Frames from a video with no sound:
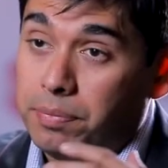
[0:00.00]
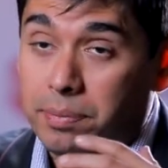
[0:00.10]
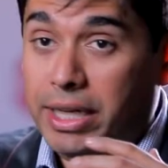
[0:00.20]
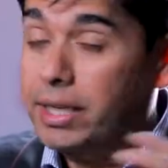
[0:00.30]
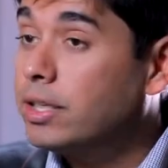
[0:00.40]

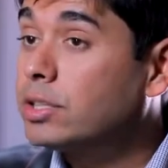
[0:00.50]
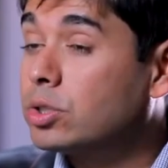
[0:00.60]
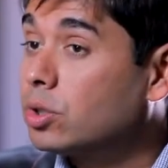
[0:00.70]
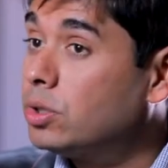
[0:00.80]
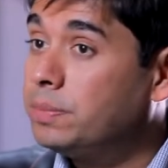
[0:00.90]
Many
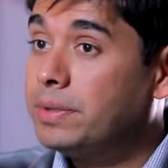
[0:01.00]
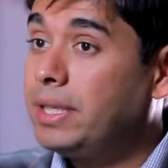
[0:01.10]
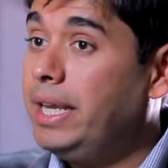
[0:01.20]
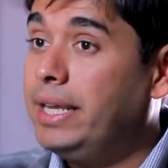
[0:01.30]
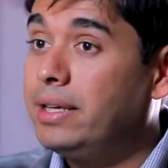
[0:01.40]
years ago,
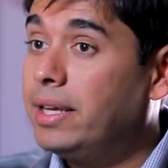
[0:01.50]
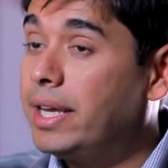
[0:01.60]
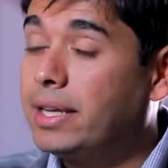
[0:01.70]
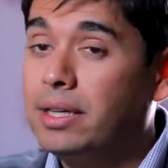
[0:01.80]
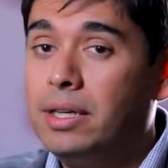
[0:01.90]
in
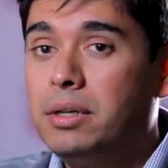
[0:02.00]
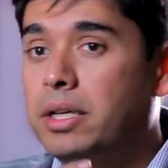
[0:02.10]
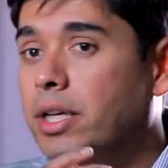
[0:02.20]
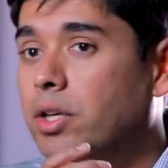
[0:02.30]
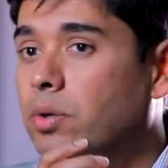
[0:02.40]
like
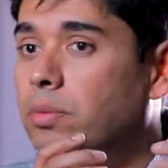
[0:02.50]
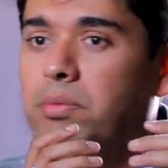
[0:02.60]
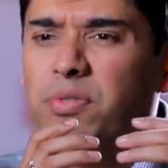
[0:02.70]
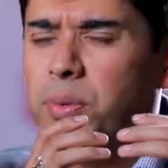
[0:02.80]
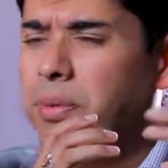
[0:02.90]

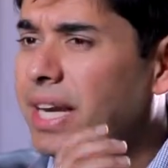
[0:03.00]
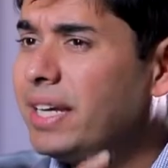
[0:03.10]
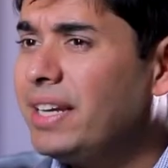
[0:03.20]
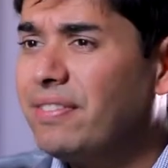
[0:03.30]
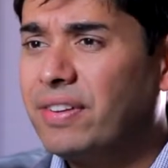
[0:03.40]
from
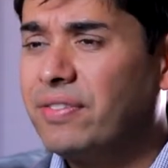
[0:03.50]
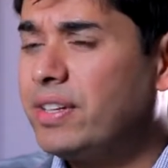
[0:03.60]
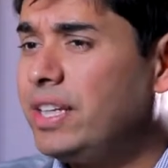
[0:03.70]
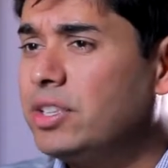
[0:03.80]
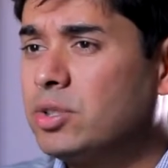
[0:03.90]

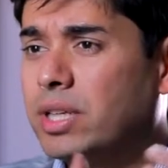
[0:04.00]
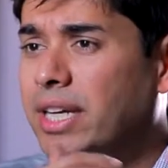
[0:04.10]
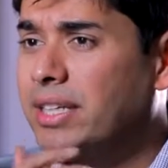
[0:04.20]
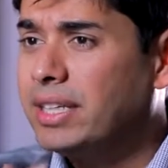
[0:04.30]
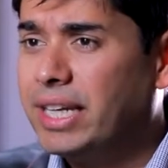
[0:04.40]
1950s to
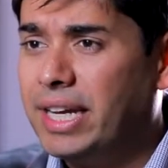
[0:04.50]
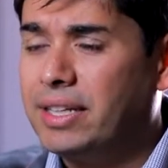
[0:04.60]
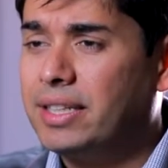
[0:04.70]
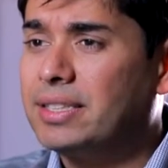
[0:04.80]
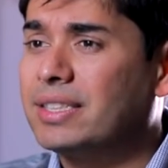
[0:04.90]

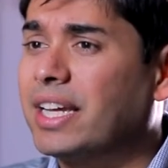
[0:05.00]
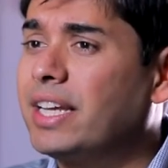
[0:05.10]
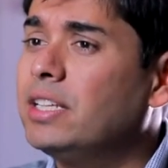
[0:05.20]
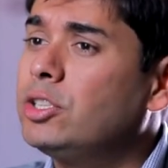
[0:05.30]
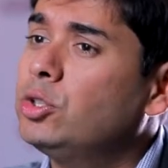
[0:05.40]
1980s, the
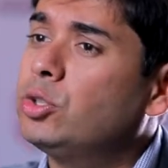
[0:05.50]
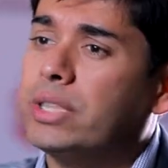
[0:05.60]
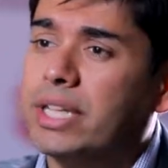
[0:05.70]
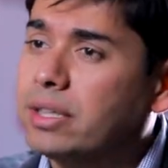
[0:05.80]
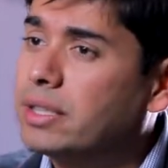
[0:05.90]
cycles used to
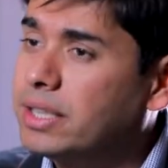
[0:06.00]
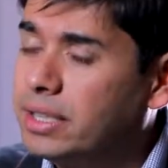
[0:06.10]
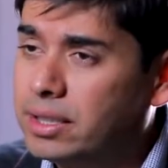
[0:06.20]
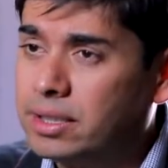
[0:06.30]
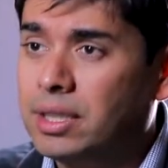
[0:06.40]
take 30
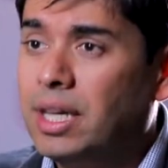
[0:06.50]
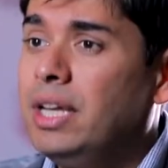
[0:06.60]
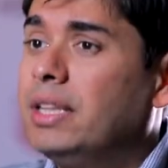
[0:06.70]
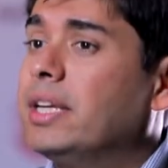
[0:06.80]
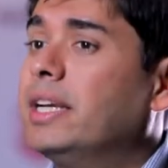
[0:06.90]
years.
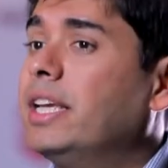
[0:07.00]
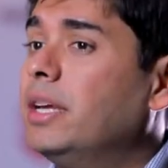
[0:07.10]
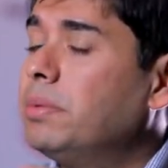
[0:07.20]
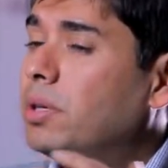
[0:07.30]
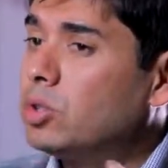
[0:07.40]
Then it
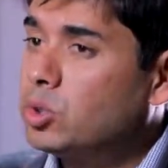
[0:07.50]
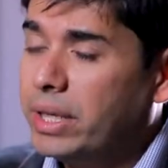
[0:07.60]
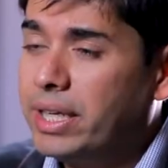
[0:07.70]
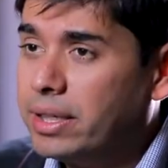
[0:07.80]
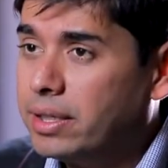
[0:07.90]
came down to
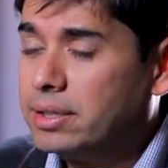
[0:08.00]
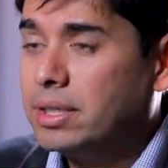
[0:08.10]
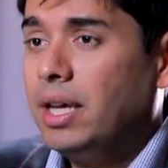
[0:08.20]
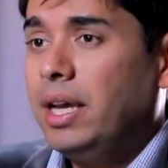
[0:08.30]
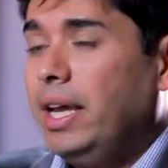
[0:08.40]
20 years.
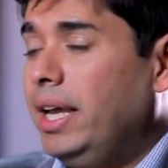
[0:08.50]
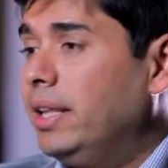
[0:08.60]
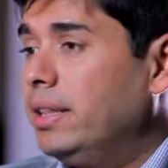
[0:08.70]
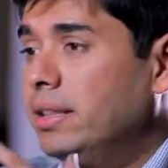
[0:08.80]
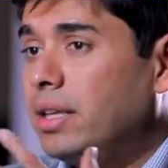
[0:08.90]

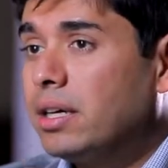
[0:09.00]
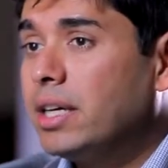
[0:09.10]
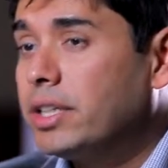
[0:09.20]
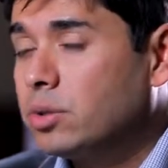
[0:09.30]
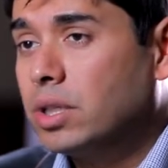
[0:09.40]
In
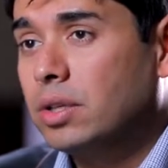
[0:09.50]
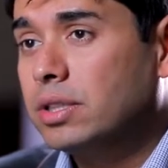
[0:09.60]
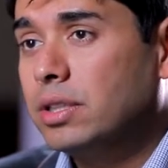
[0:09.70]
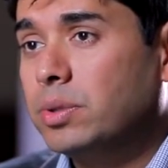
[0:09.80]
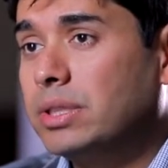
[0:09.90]
early
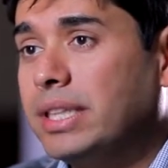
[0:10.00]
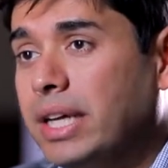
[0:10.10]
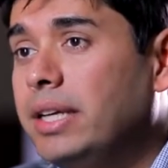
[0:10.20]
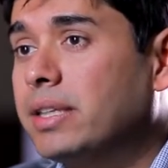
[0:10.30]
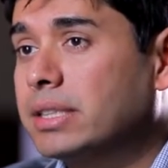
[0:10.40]
2000, it was a
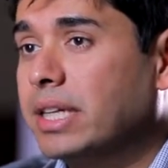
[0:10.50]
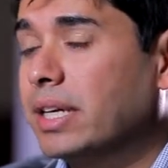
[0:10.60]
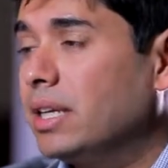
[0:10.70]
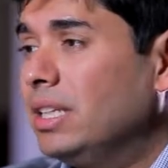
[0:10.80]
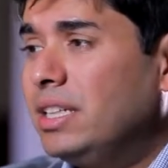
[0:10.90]
10-year
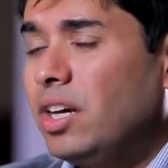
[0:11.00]
cycle.